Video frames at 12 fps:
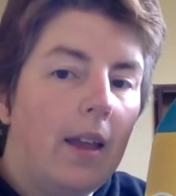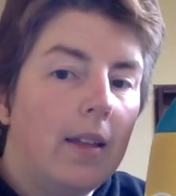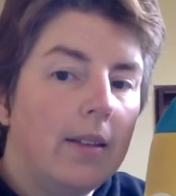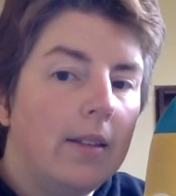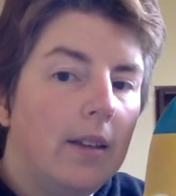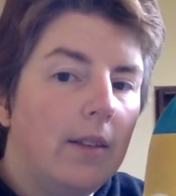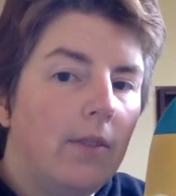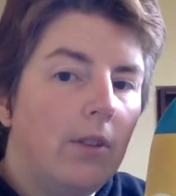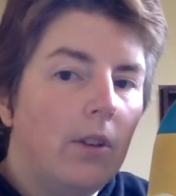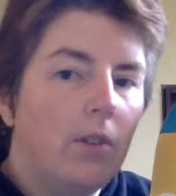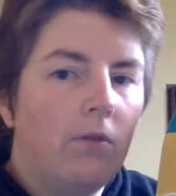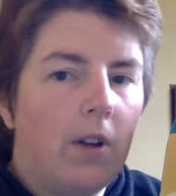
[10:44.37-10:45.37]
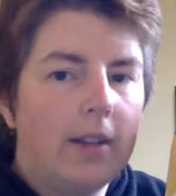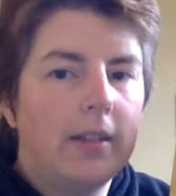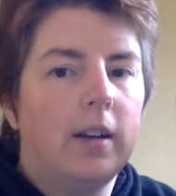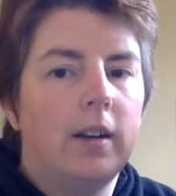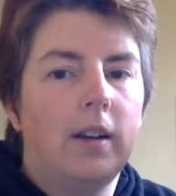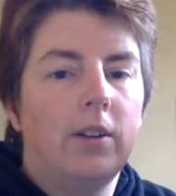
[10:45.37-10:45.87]
And see if you can write
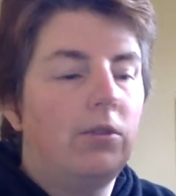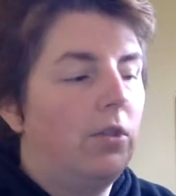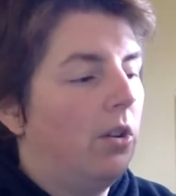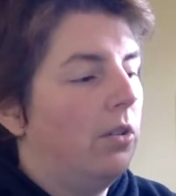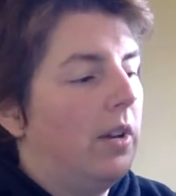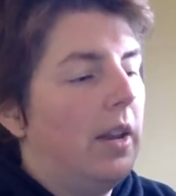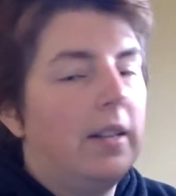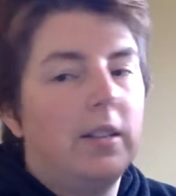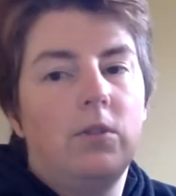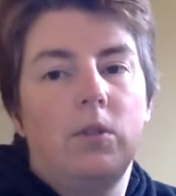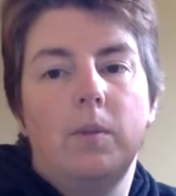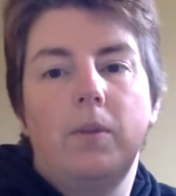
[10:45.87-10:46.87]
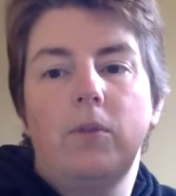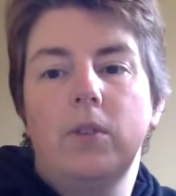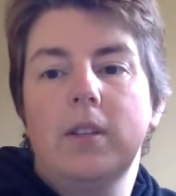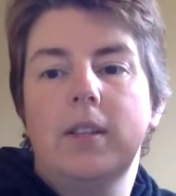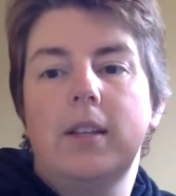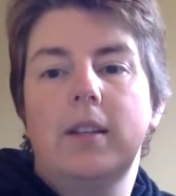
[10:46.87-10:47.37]
down a little note next to it before you
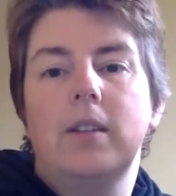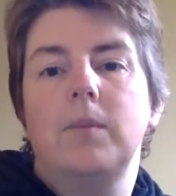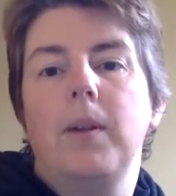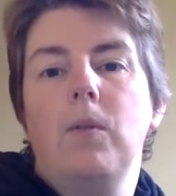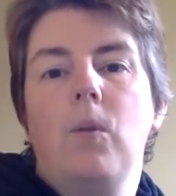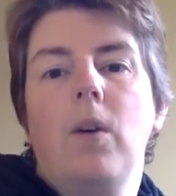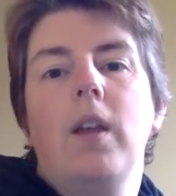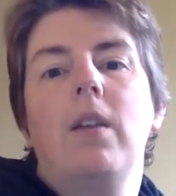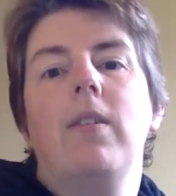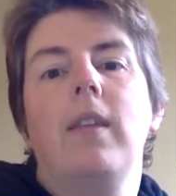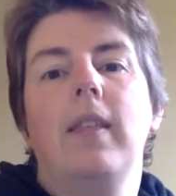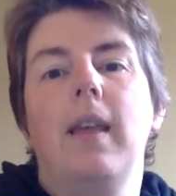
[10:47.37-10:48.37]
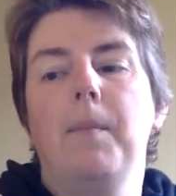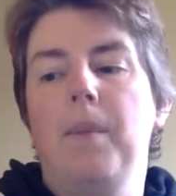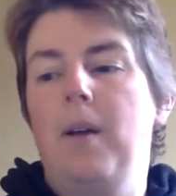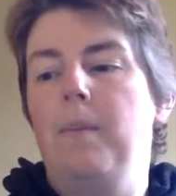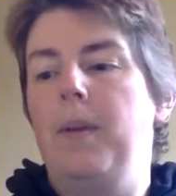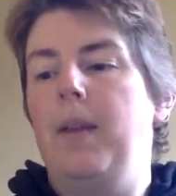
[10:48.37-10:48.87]
send it to me why you think that
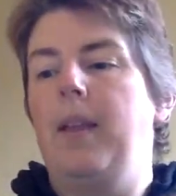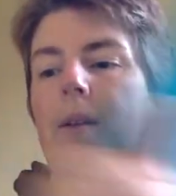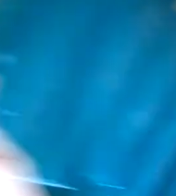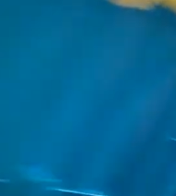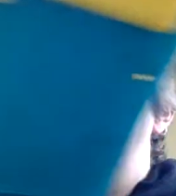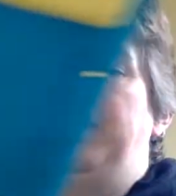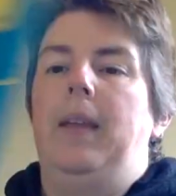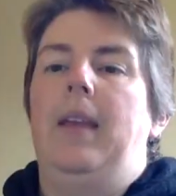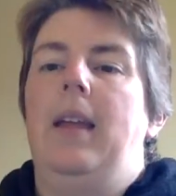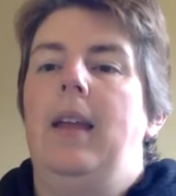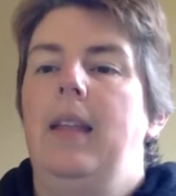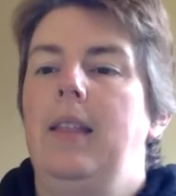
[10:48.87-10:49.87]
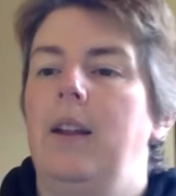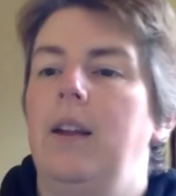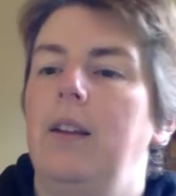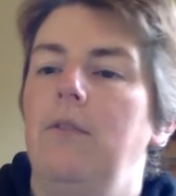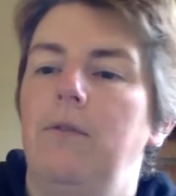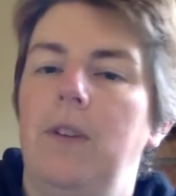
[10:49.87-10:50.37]
might be. Then I
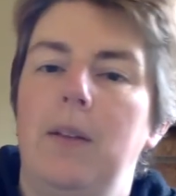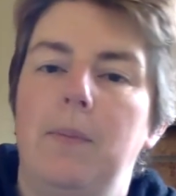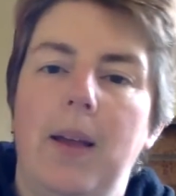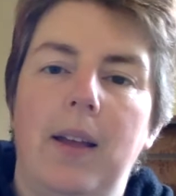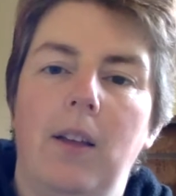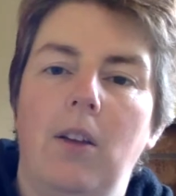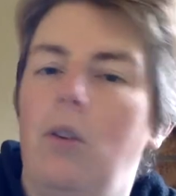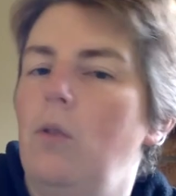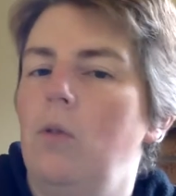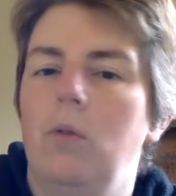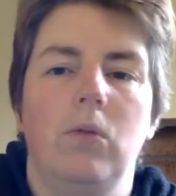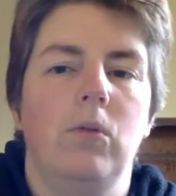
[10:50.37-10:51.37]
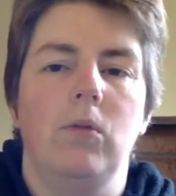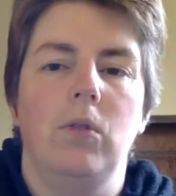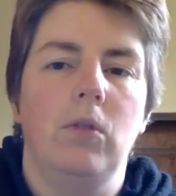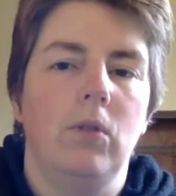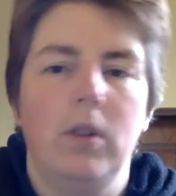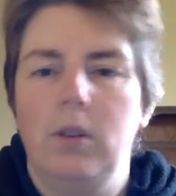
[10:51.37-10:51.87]
can feed back and go, oh,
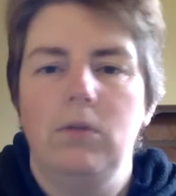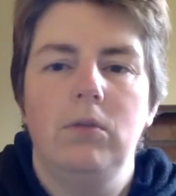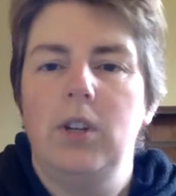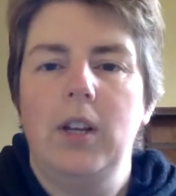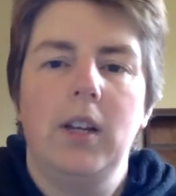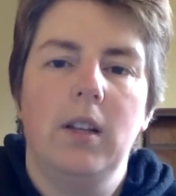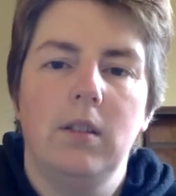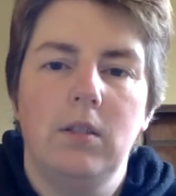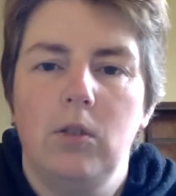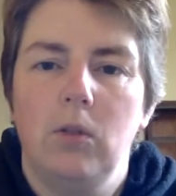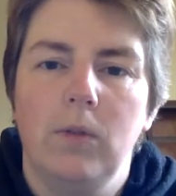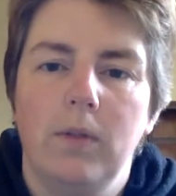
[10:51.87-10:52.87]
you little genius.